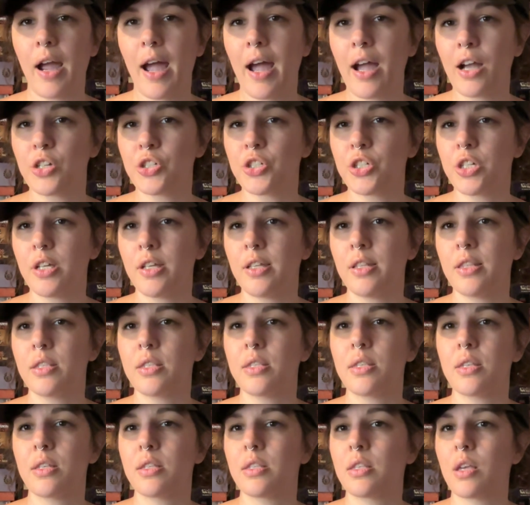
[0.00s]

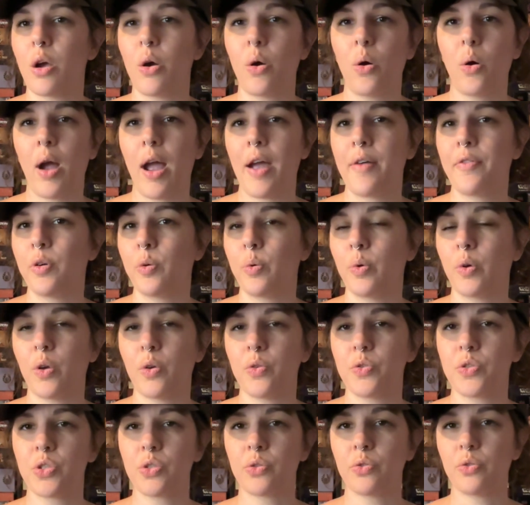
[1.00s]
actions. So everyone
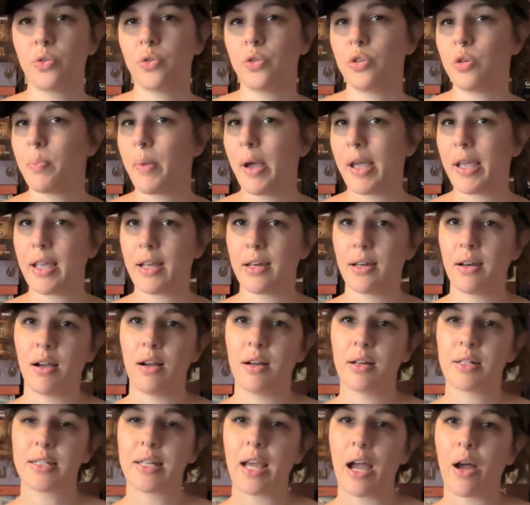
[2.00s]
goes through, you might get
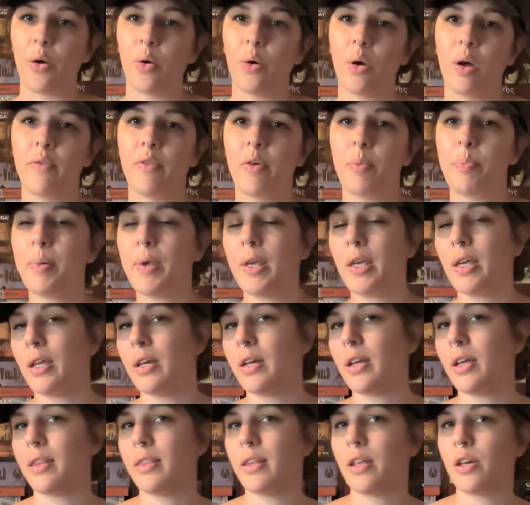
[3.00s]
knocked out of a bid,
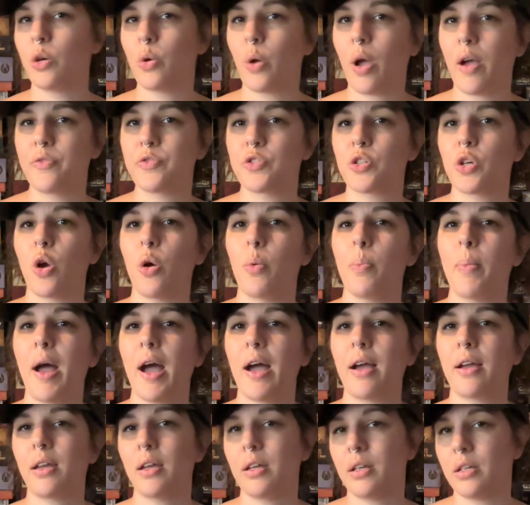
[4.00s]
and then you have to go
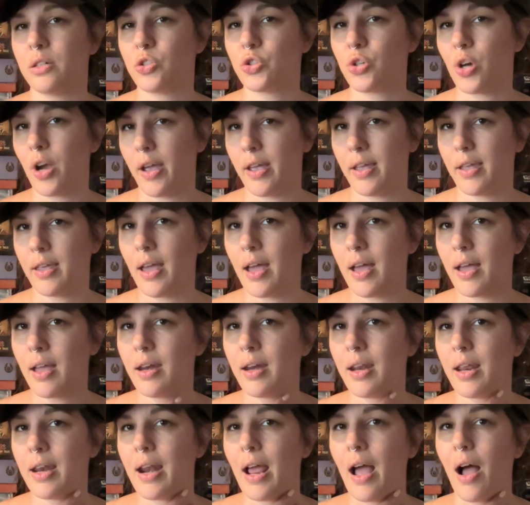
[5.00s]
back and try again
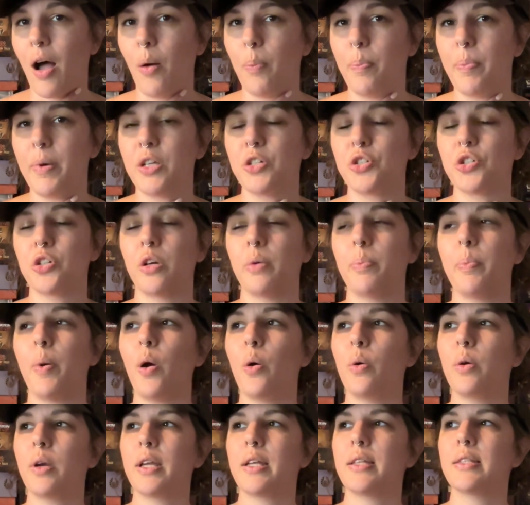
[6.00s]
and outbid your
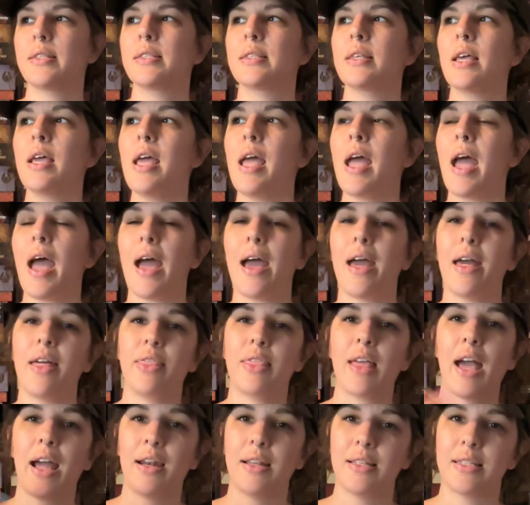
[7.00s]
opponents. And
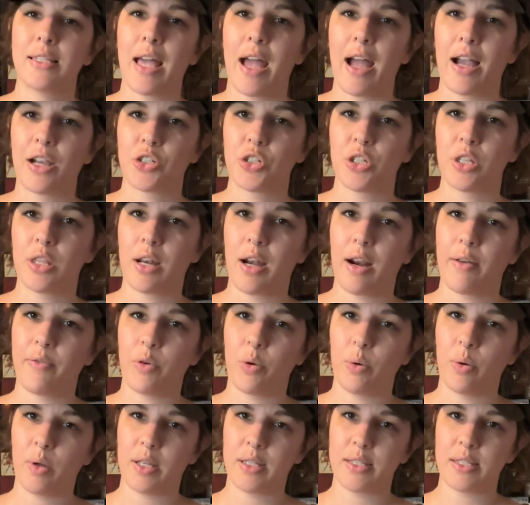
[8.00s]
that is the action that
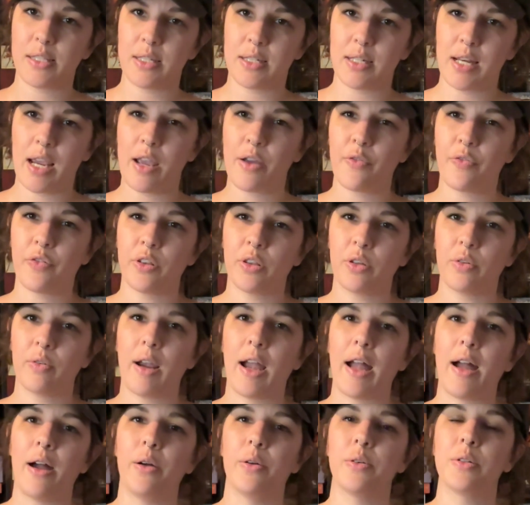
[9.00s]
everyone gets to take for the
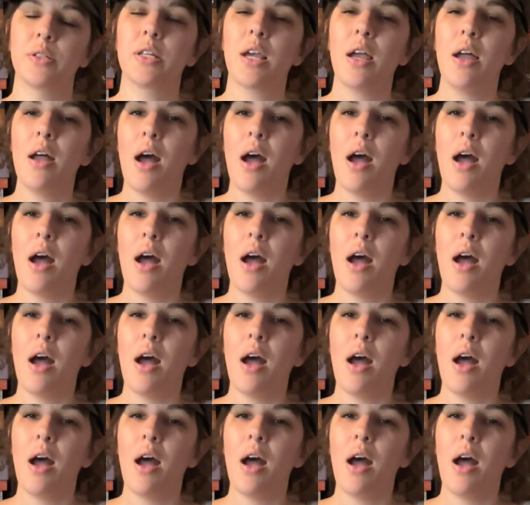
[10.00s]
round.